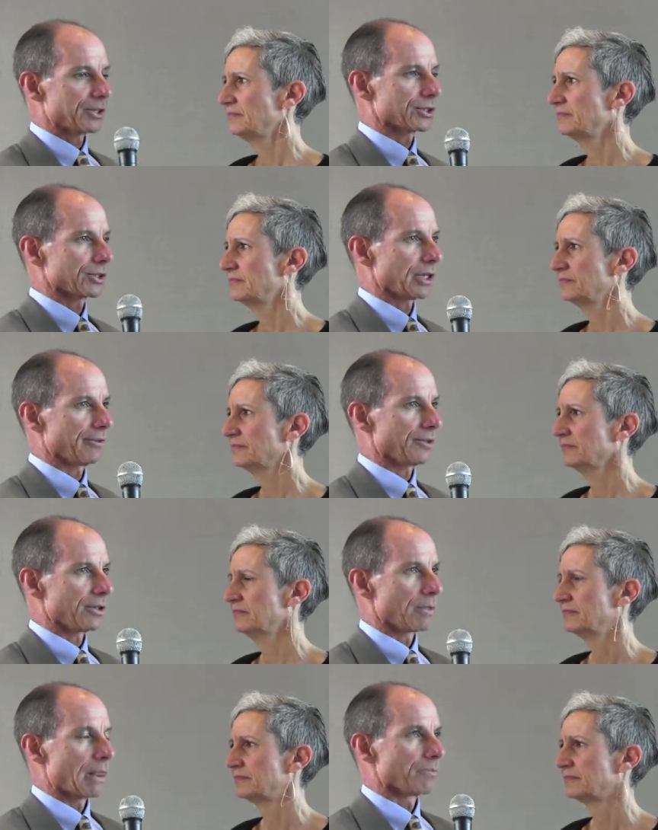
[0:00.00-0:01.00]
Speaker 1: it's... if
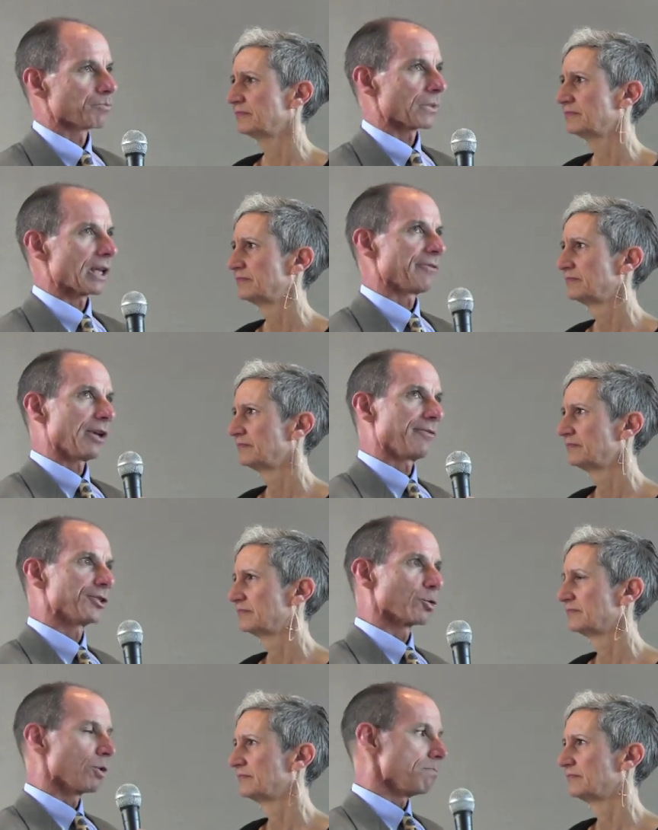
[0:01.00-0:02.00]
If, if it's
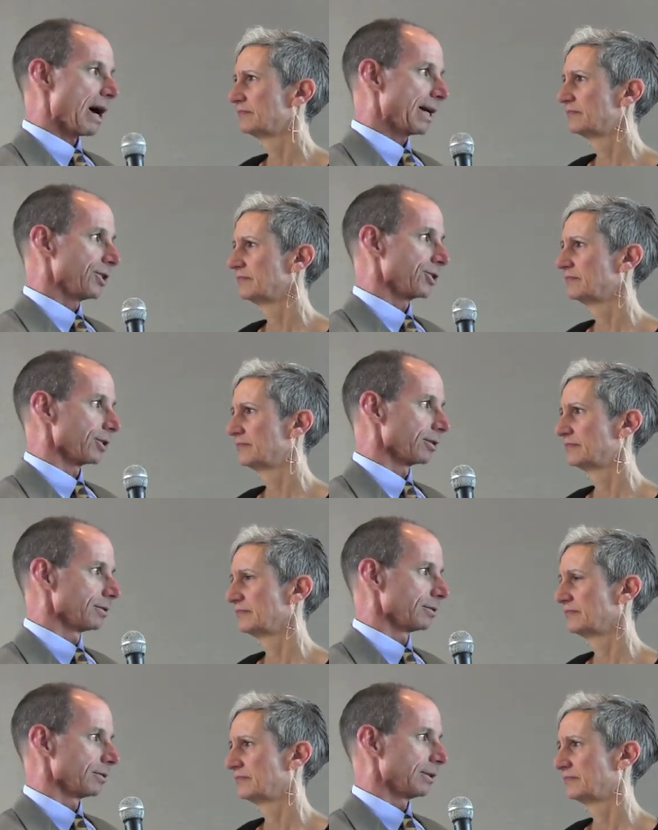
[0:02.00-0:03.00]
a reminder,
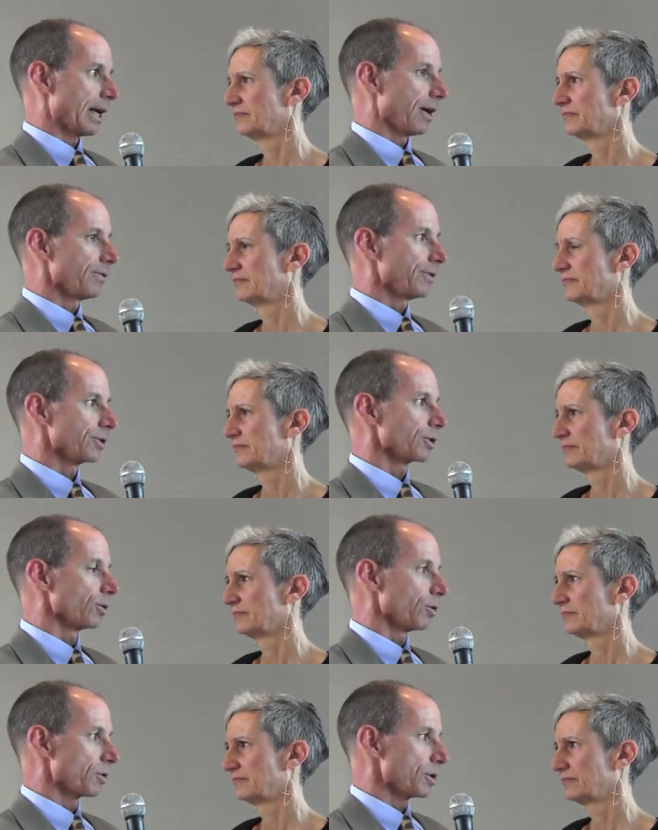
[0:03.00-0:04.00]
now there's a
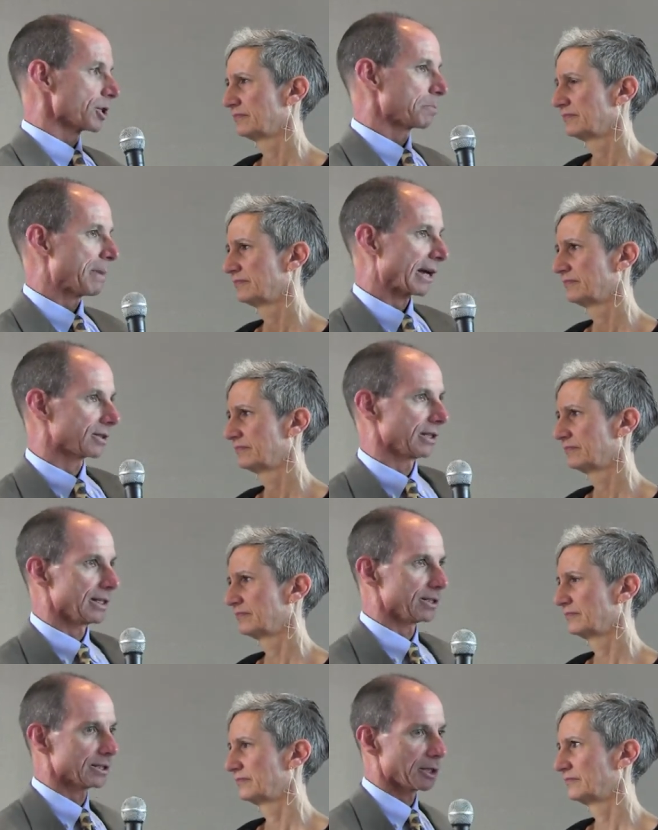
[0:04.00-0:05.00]
little respect that
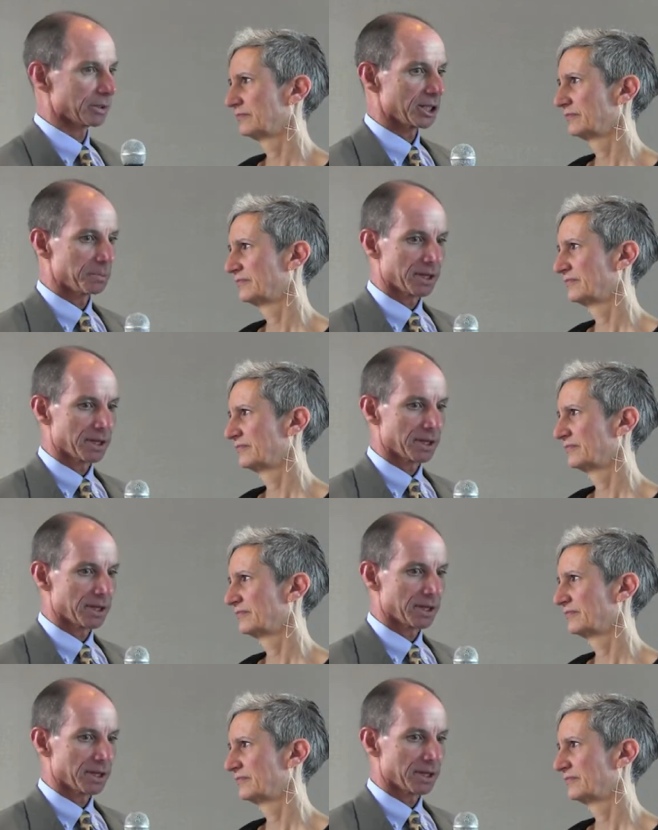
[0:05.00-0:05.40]
needs to take place